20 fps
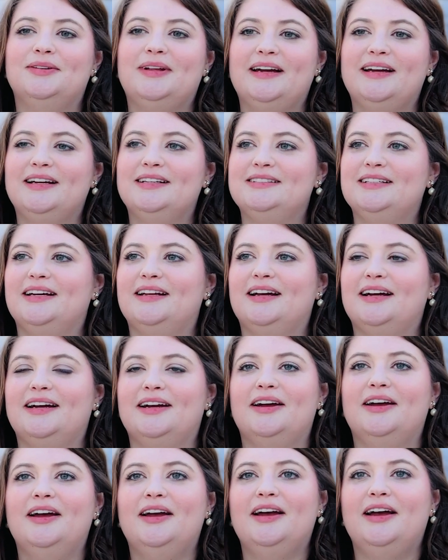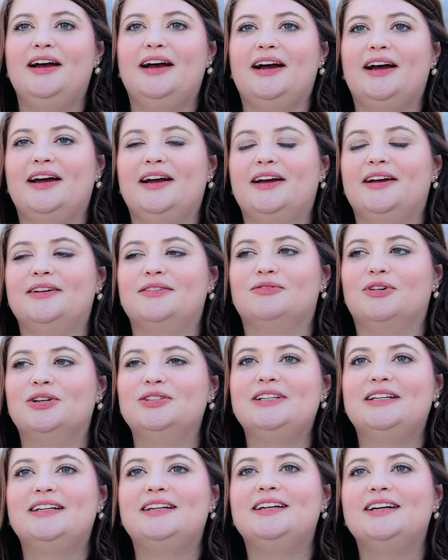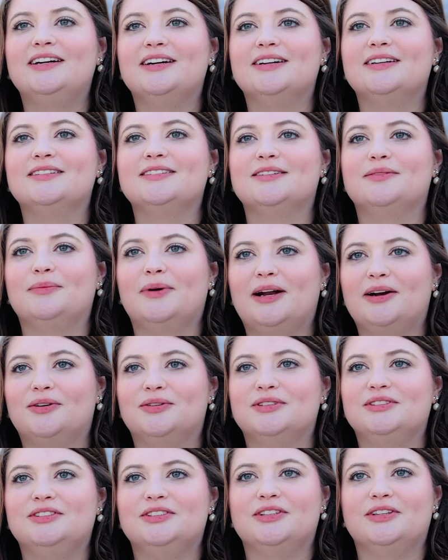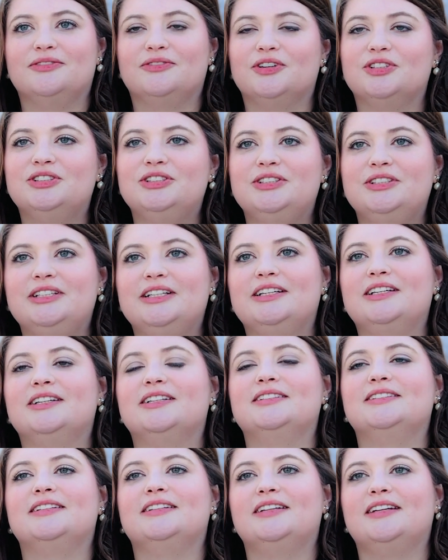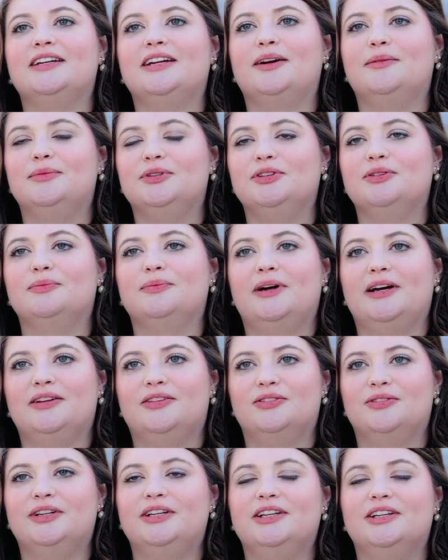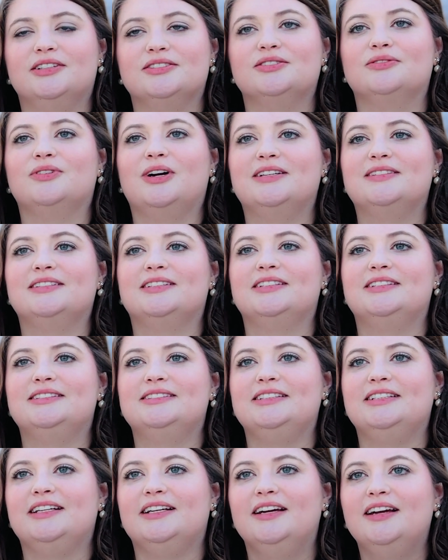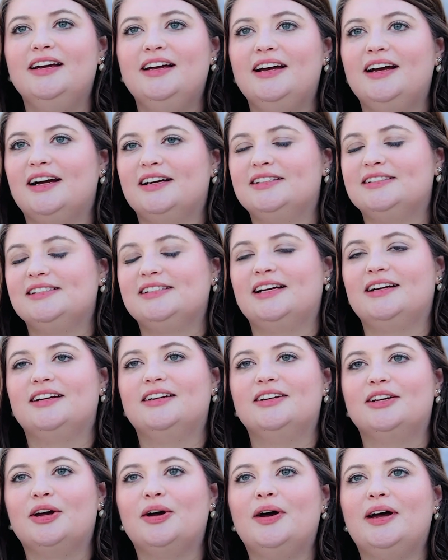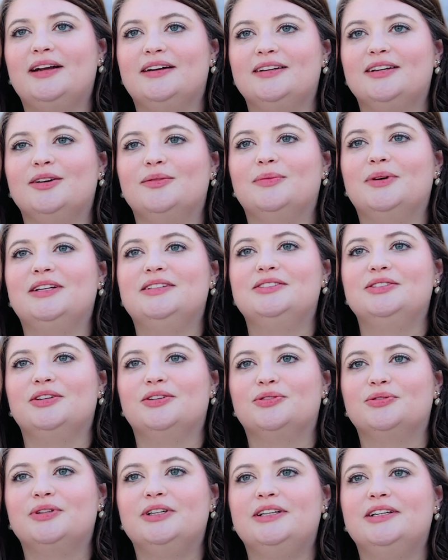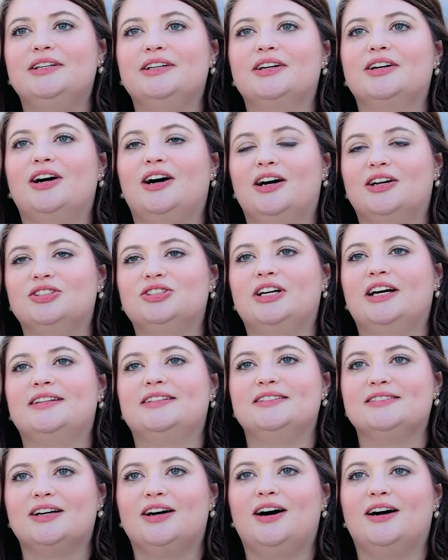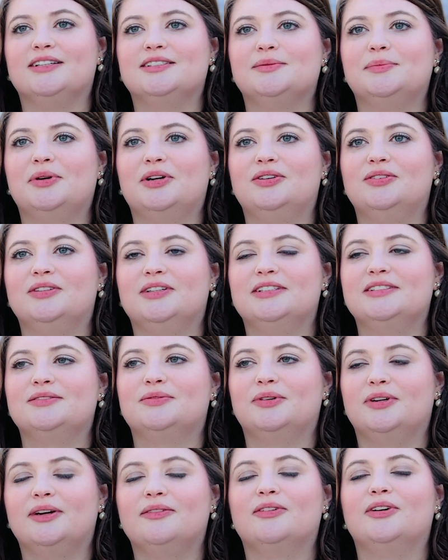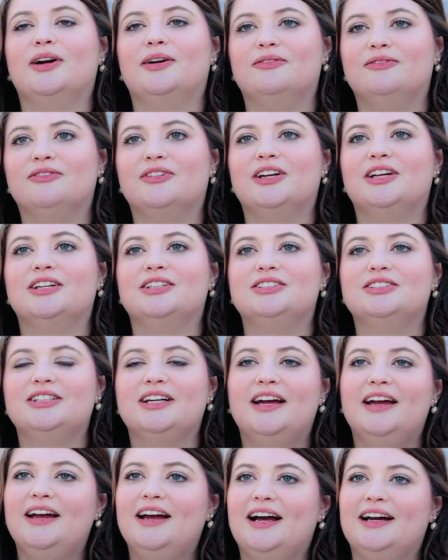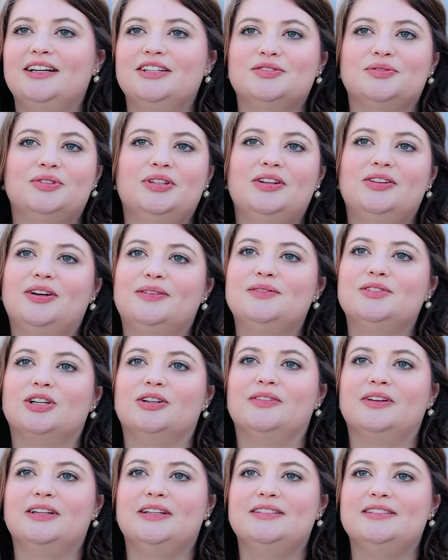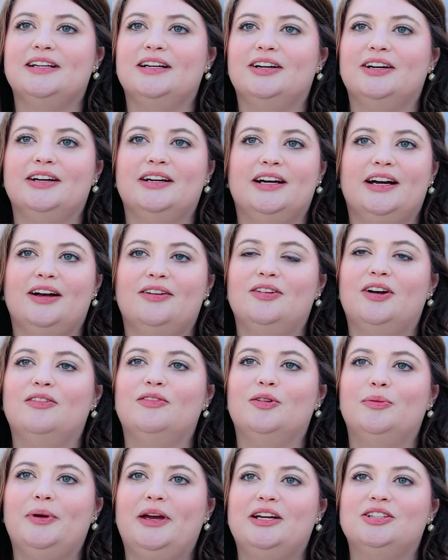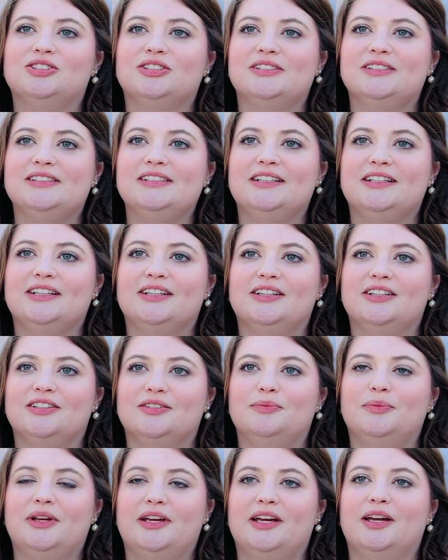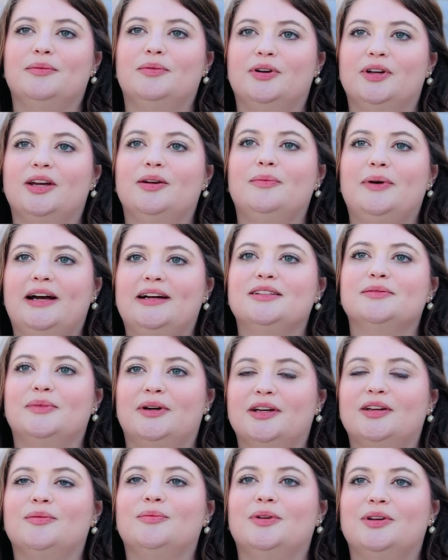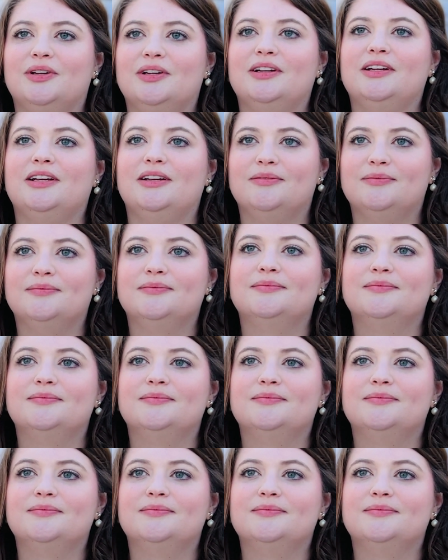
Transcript: like I said, I rotated here as a medical student for 2 years, and then I'm doing my 3 years of residency. I decided to go ahead and commit to a 3-year contract as a hospitalist whenever I'm finished. I just really love serving this area. I love the patients here and being able to give back to my community.